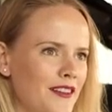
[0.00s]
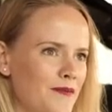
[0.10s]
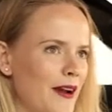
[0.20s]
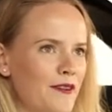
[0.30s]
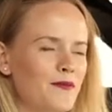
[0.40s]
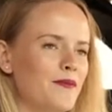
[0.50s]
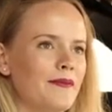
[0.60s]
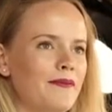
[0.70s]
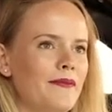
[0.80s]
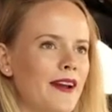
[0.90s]
my
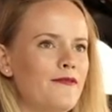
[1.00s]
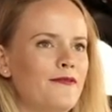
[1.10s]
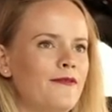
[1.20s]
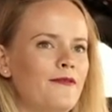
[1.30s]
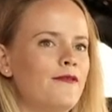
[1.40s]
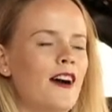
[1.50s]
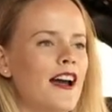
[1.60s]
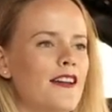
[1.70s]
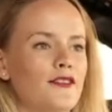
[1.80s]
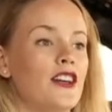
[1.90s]

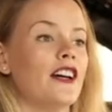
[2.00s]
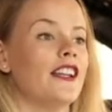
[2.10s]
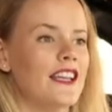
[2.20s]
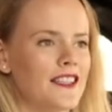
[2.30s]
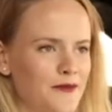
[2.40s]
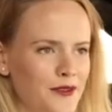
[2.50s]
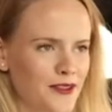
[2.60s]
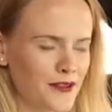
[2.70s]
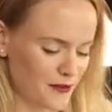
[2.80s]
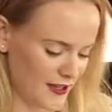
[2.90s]
five girlies, we
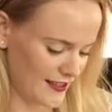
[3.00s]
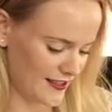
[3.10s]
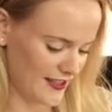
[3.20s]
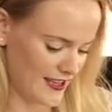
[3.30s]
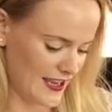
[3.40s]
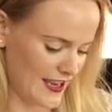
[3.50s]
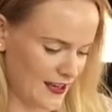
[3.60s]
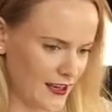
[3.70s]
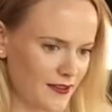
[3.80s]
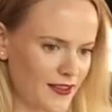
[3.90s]
used to call it,
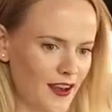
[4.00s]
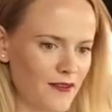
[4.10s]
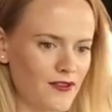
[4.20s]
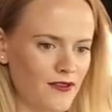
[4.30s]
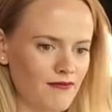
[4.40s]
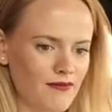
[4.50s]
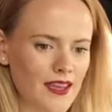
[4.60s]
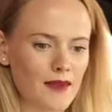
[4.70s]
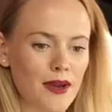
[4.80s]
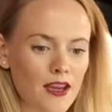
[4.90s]
and
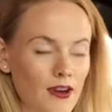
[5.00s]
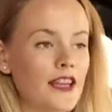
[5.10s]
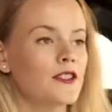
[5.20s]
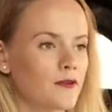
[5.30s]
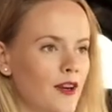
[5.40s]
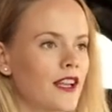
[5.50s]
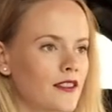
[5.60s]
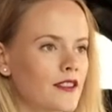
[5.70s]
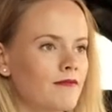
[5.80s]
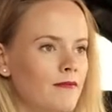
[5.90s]
they're my greatest
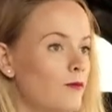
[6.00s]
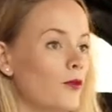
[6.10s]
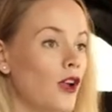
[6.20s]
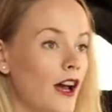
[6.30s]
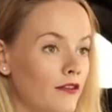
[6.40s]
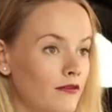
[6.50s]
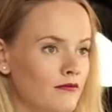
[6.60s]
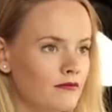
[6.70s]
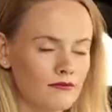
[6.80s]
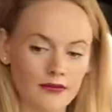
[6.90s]
friends for life.
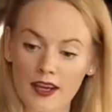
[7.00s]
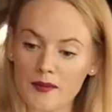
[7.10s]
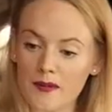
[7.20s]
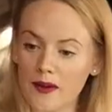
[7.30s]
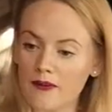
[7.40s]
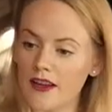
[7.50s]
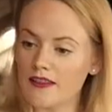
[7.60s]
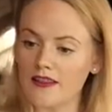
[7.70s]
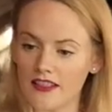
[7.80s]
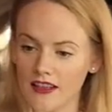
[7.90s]
And they'll be my
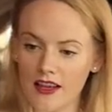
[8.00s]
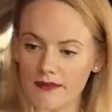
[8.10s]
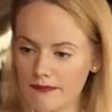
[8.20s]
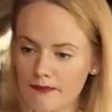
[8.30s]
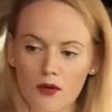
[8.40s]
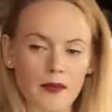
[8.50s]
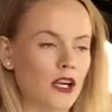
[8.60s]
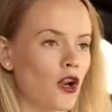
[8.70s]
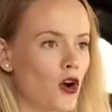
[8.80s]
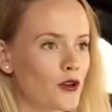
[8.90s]
friends until I pop my
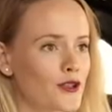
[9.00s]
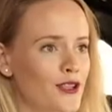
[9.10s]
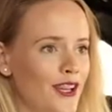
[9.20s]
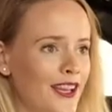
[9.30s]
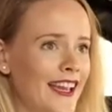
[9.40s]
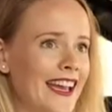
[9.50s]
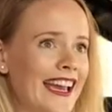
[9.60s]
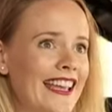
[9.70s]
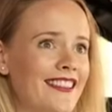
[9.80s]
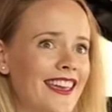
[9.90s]
clogs.
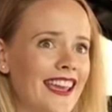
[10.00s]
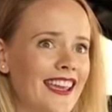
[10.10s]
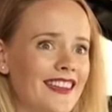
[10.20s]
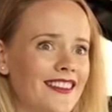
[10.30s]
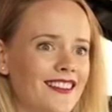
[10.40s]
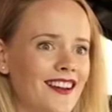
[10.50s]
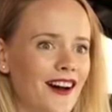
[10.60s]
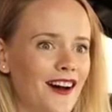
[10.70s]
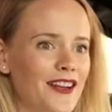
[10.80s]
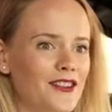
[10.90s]
And they
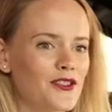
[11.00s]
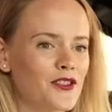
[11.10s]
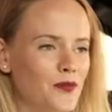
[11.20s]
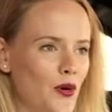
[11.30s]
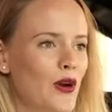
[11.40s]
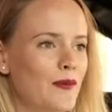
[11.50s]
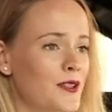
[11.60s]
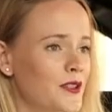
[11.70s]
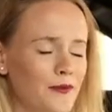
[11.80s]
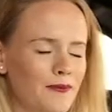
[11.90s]
are
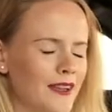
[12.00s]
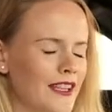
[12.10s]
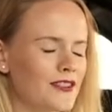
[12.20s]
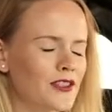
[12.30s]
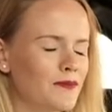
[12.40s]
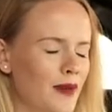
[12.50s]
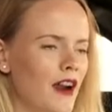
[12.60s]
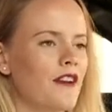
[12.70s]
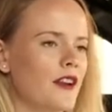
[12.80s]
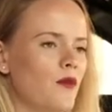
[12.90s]

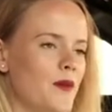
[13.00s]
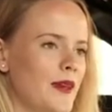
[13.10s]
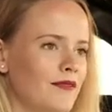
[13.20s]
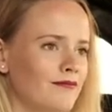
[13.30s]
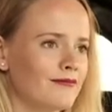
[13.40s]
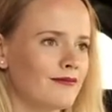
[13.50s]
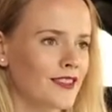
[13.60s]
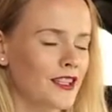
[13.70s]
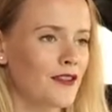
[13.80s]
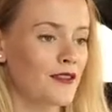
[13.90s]
inspiring women.
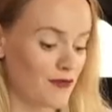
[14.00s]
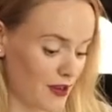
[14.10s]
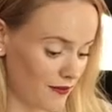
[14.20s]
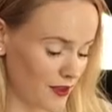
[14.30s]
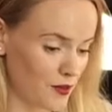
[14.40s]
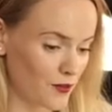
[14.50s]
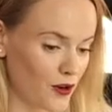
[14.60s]
Three of them have